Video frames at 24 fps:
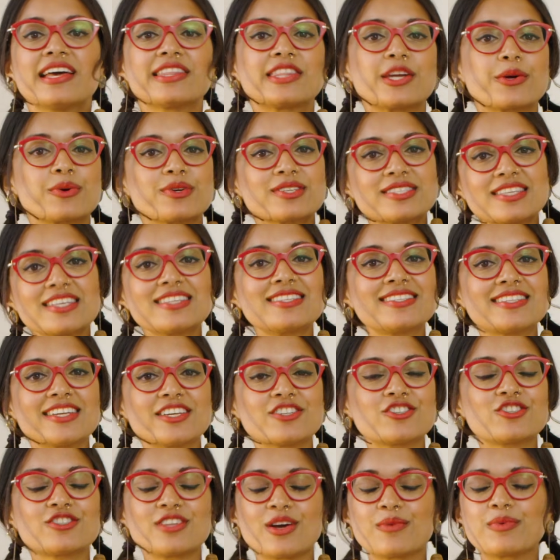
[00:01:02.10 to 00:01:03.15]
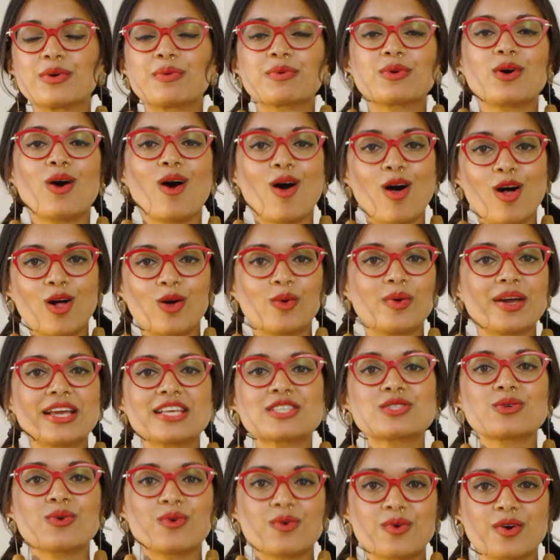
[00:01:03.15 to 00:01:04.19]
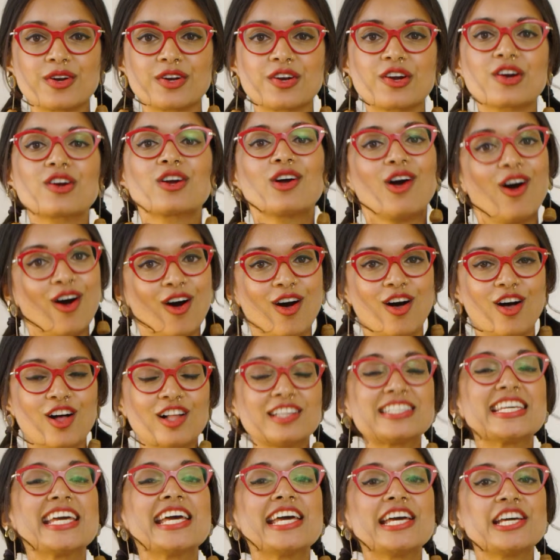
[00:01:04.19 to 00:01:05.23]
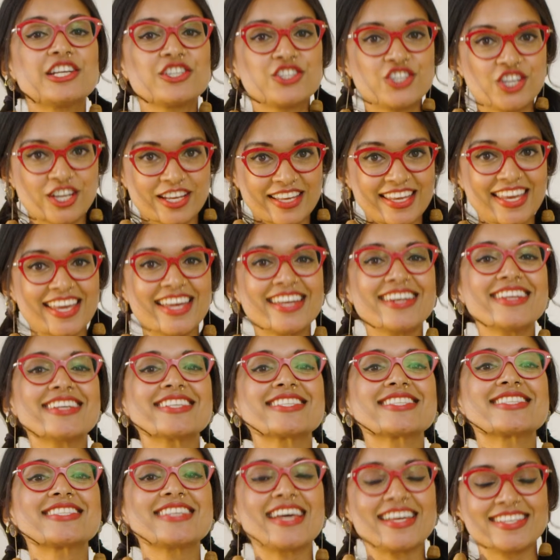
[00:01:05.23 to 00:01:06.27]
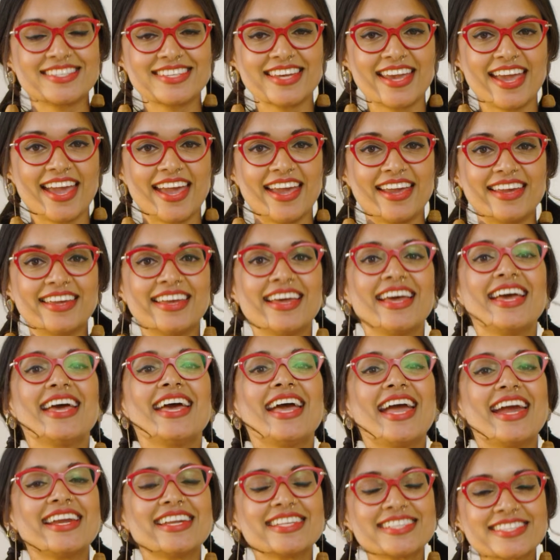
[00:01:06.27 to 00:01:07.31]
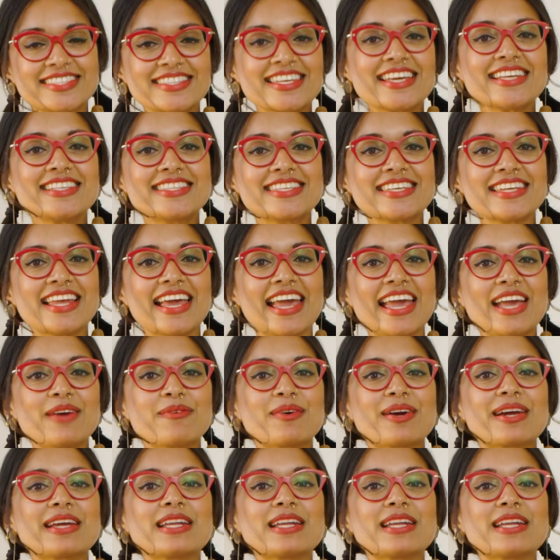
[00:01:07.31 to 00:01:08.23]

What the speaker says: there was this dish that we would always order called chicken satay. And instead today, we're